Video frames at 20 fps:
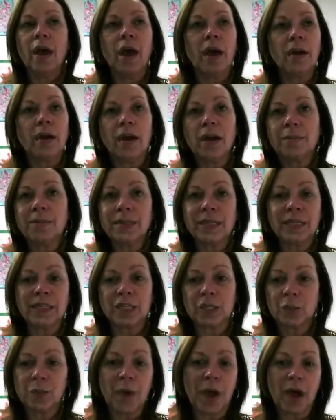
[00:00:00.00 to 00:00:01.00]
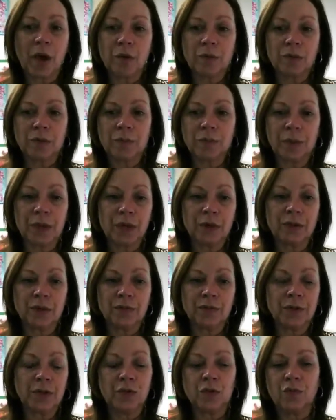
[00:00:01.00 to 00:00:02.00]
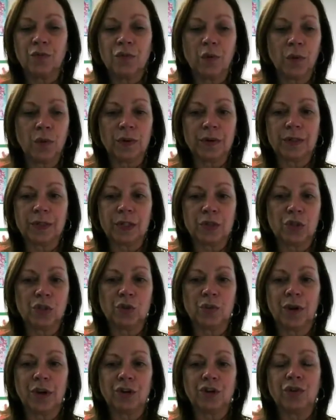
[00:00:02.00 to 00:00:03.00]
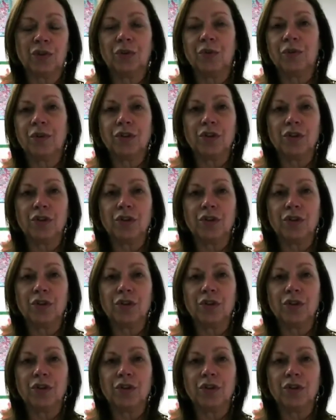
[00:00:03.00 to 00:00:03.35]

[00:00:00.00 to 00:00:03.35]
an upset spouse because of a divorce situation or